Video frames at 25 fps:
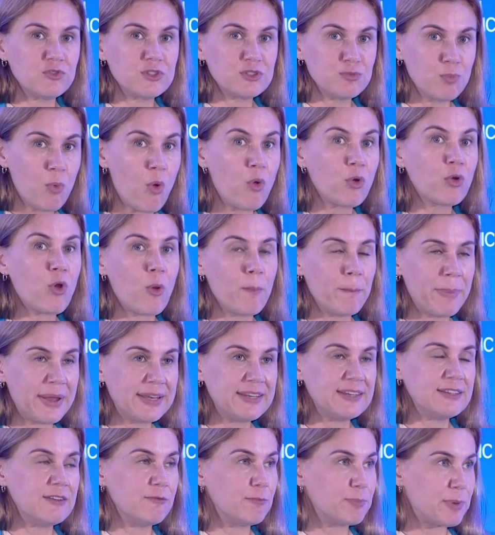with more
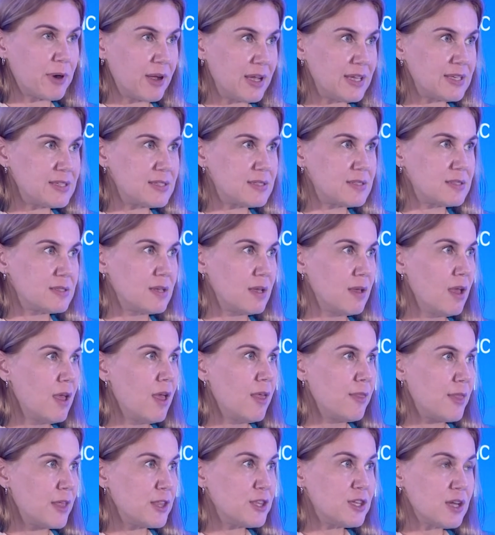competitive price
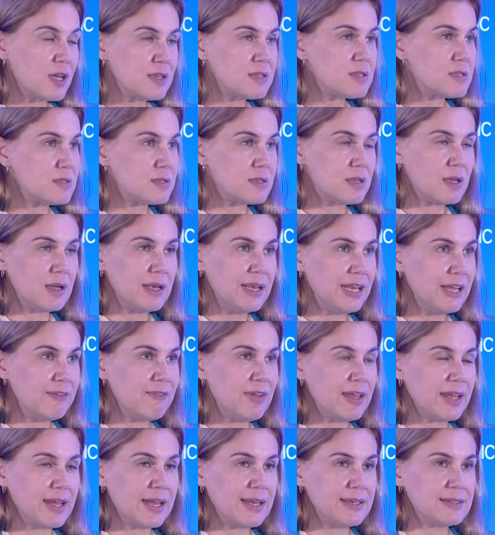than just
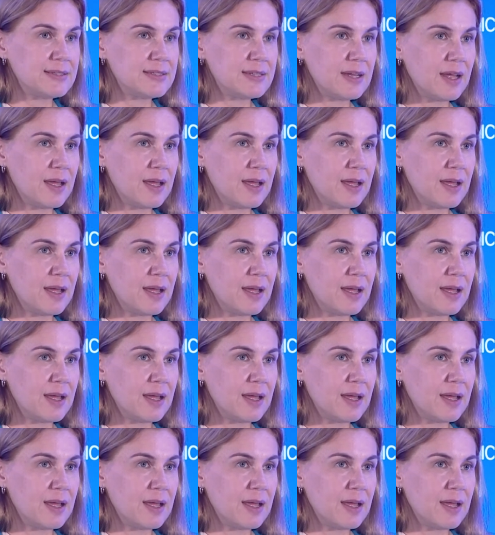leaving it